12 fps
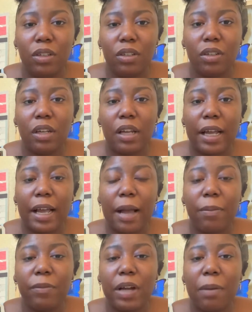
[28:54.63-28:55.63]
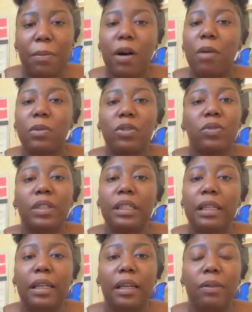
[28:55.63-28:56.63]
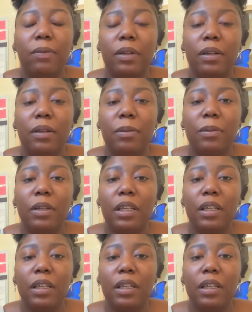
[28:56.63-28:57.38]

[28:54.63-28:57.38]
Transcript: You're like, I'm almost ready to give up.